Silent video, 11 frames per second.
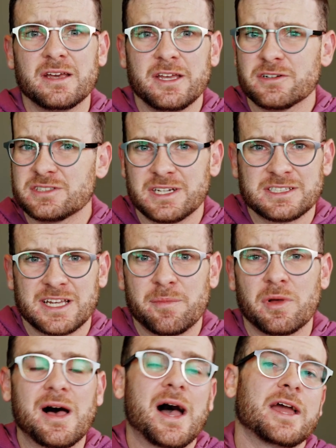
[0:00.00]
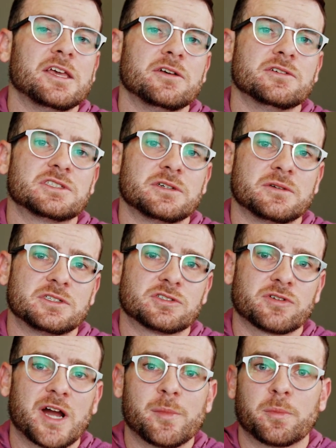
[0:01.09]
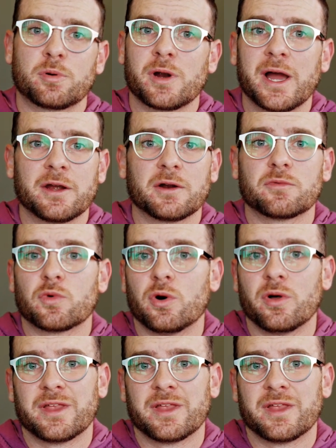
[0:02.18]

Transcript: Here's an example I used to describe a prior role